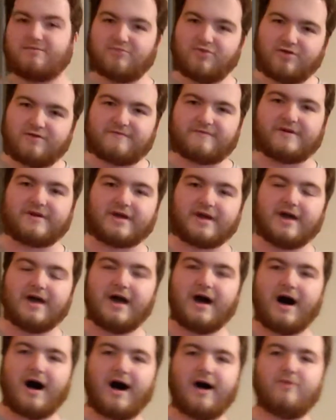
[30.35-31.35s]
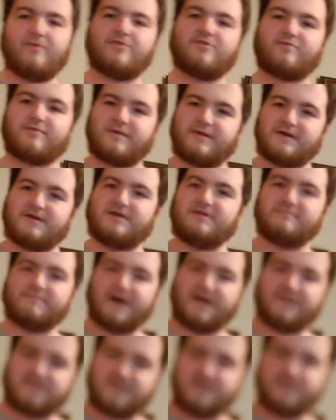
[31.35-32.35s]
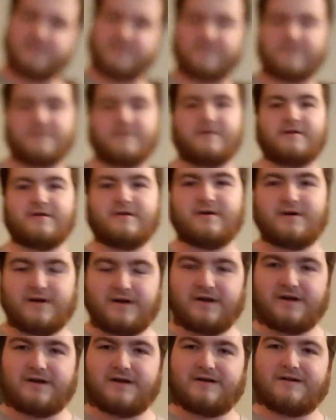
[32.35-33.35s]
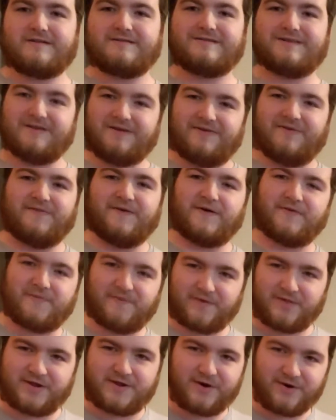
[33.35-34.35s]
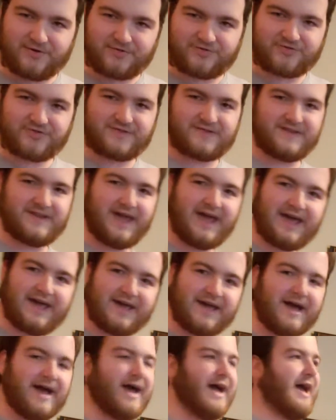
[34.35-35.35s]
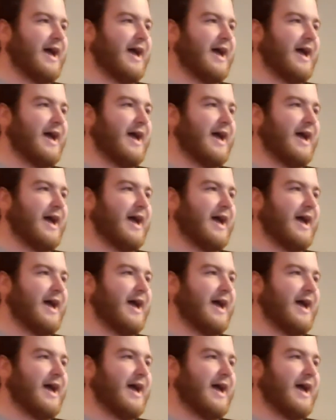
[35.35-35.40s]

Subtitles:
of movie with a really good message for, for the culture today.